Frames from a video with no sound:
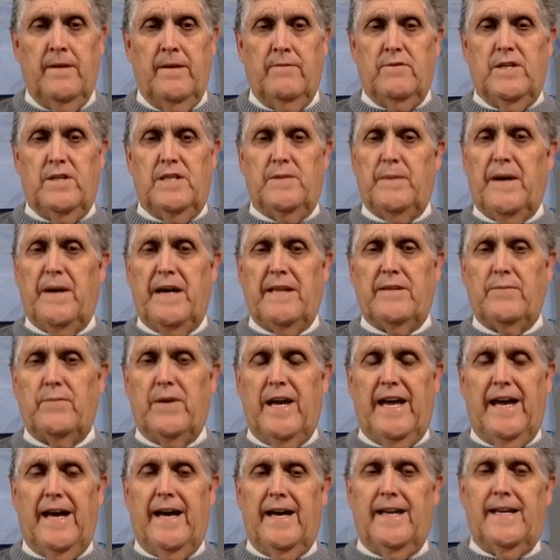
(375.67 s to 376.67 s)
Which, by the
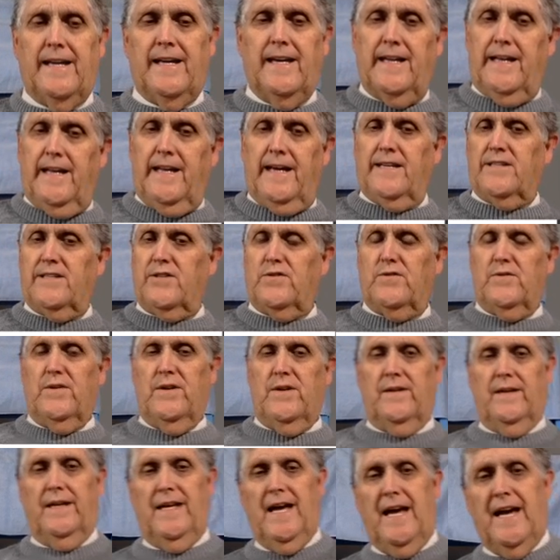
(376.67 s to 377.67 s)
way, adding an
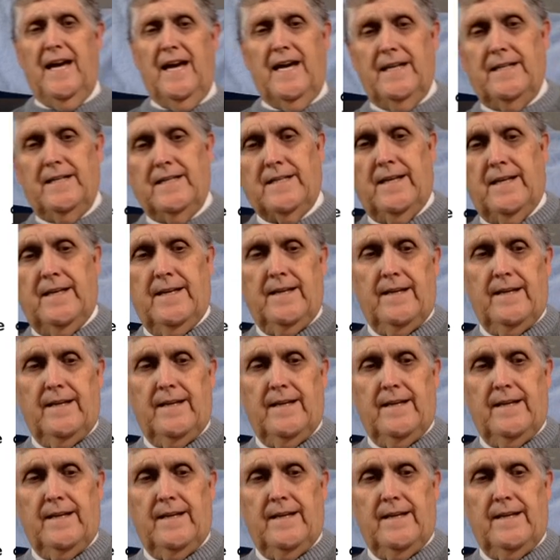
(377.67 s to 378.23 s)
extra gate